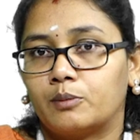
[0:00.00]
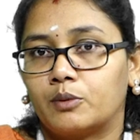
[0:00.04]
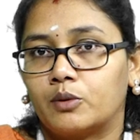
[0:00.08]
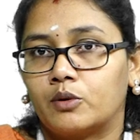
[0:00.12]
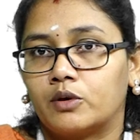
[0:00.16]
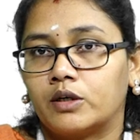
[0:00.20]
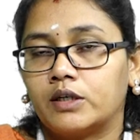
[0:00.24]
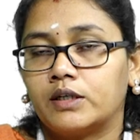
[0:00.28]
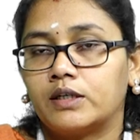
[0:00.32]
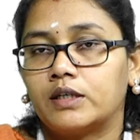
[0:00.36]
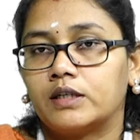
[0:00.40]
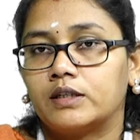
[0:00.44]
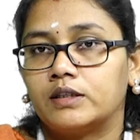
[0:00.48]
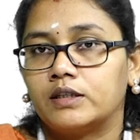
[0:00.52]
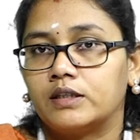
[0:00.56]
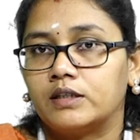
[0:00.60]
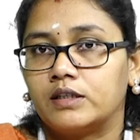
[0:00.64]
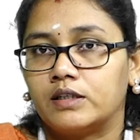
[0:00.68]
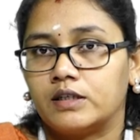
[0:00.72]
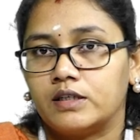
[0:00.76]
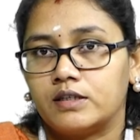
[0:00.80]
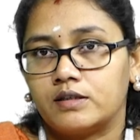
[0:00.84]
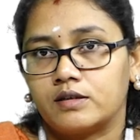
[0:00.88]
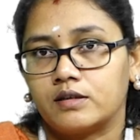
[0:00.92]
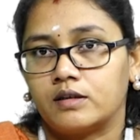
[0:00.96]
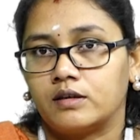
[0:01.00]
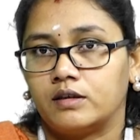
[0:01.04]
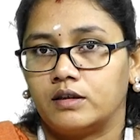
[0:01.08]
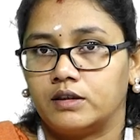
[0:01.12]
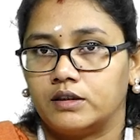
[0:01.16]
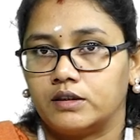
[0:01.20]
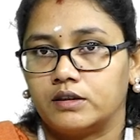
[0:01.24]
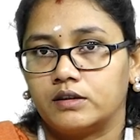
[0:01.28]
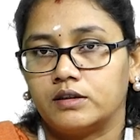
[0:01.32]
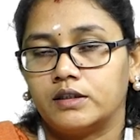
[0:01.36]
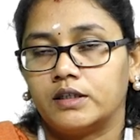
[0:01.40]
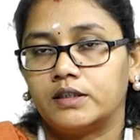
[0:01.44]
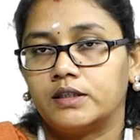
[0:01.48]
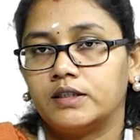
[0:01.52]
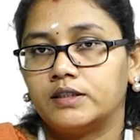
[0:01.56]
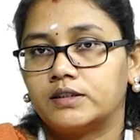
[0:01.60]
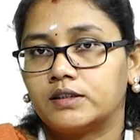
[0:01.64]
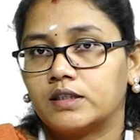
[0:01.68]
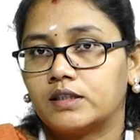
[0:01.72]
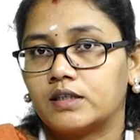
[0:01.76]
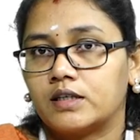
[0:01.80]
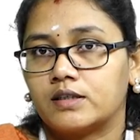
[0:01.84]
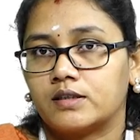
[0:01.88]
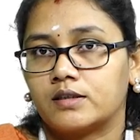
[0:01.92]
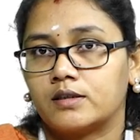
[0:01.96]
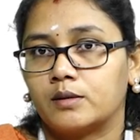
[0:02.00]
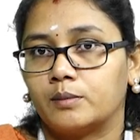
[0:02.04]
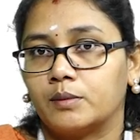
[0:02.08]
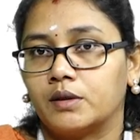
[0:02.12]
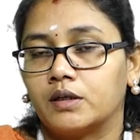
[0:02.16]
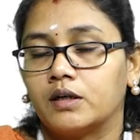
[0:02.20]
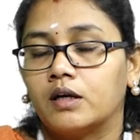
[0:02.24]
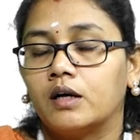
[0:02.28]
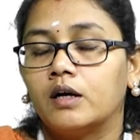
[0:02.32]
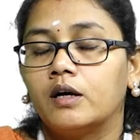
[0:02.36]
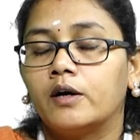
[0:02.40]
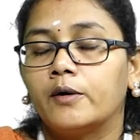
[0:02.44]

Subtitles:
product and then resell it, that is a customer.